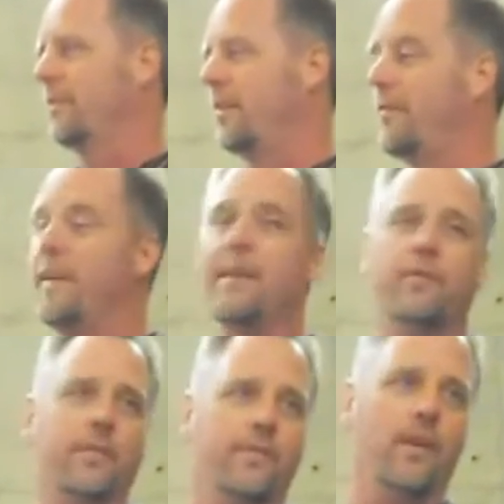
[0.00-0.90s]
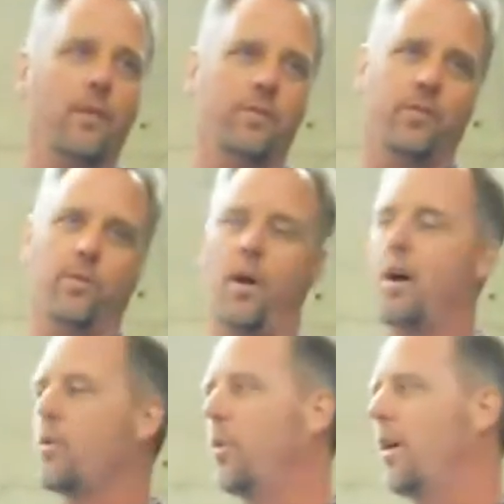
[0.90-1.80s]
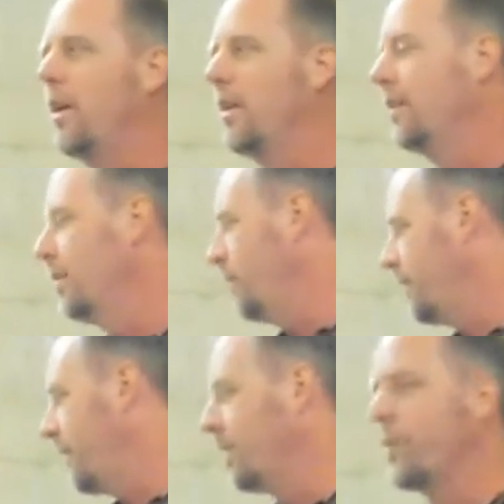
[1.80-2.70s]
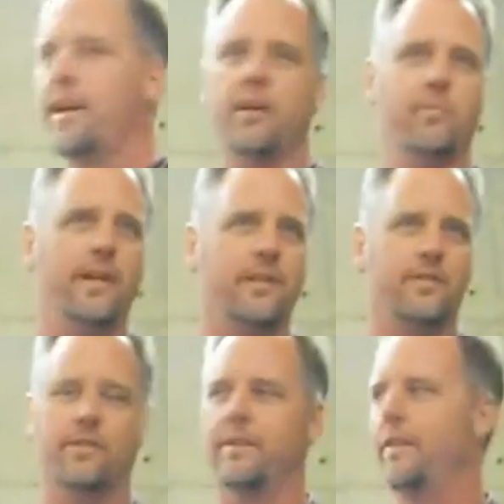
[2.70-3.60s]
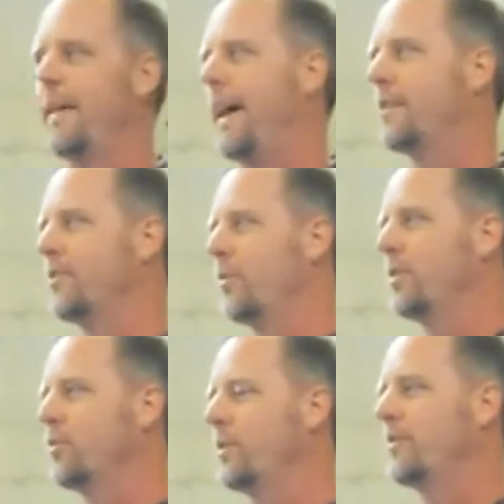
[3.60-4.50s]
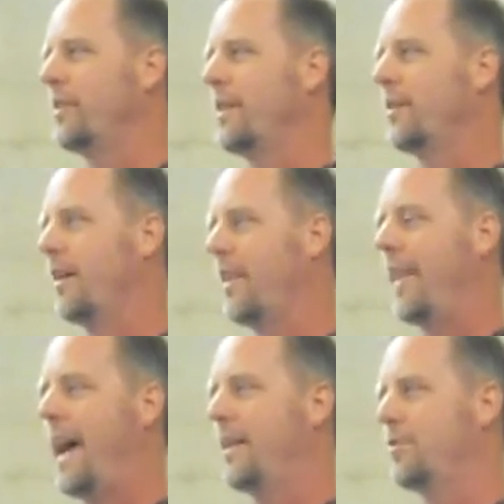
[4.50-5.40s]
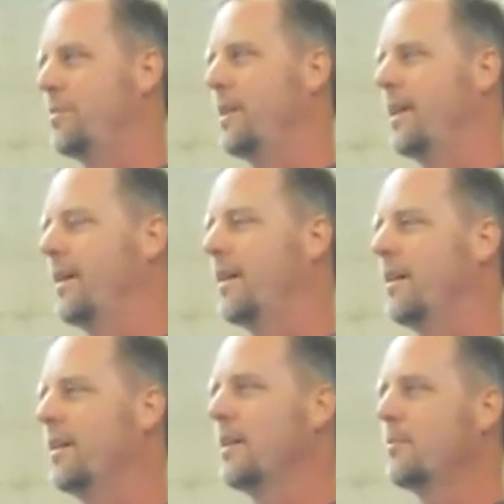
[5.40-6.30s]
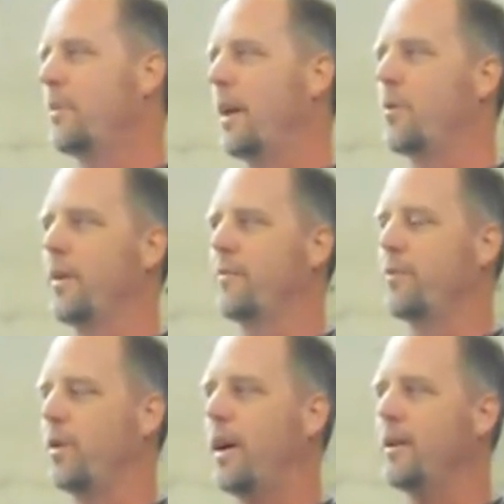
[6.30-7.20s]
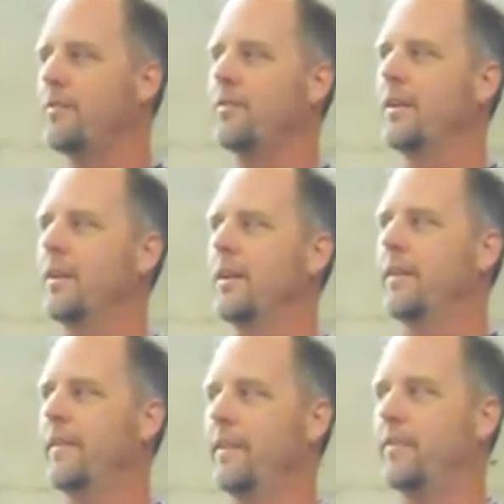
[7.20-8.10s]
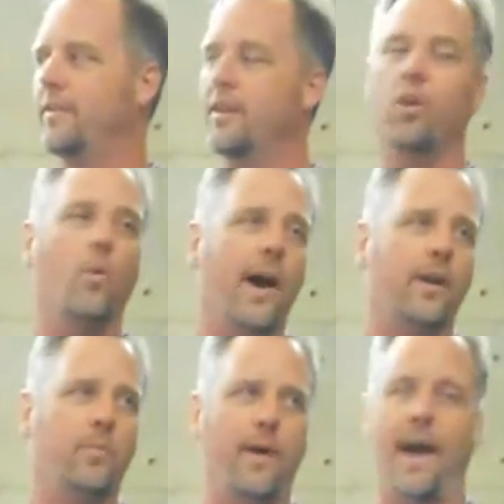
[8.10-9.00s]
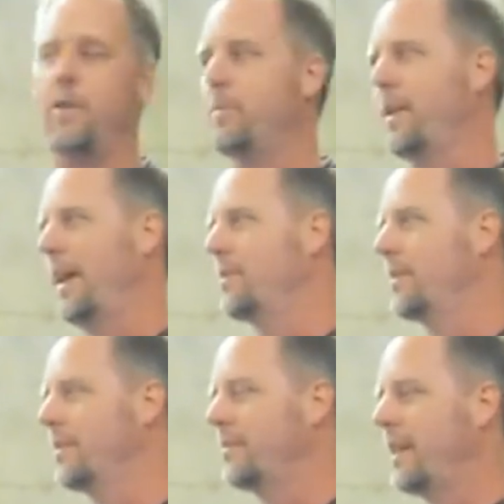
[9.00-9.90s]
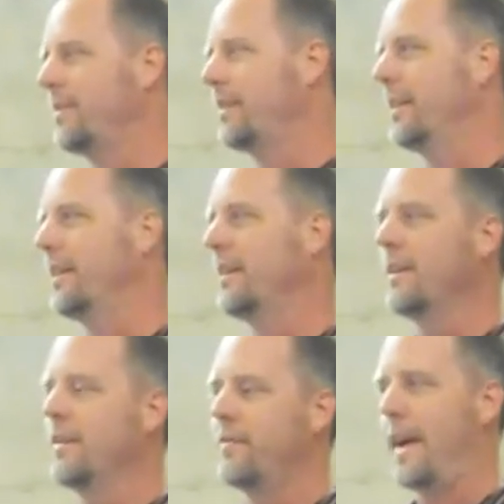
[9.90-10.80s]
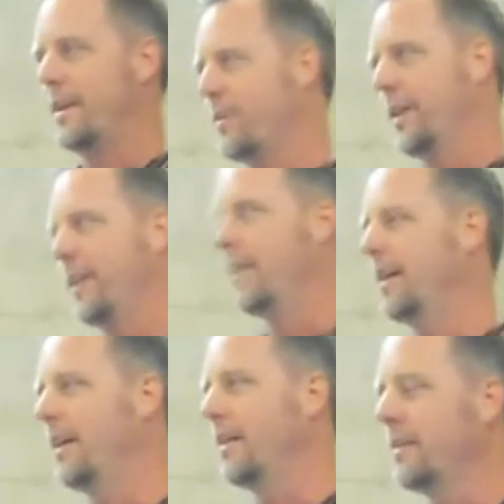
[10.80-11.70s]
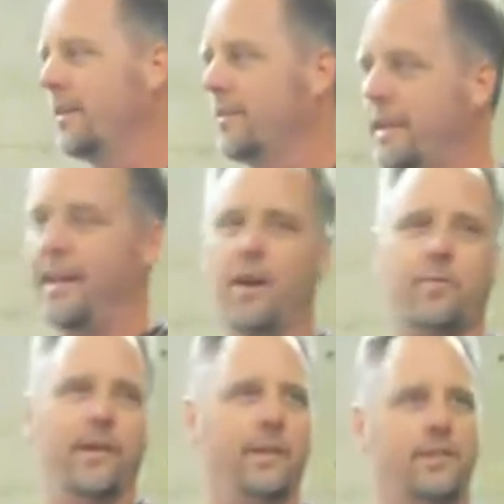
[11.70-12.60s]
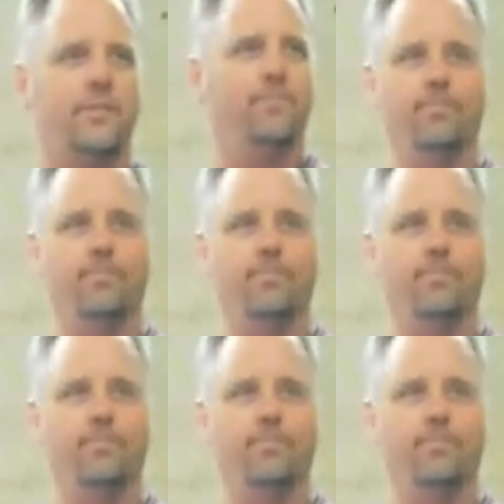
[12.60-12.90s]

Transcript: our favorite of all was the rock wall with integrated benches into that. So once we settled on that as being a priority for us, then the single wider path became a necessity, factoring in sitting on a bench,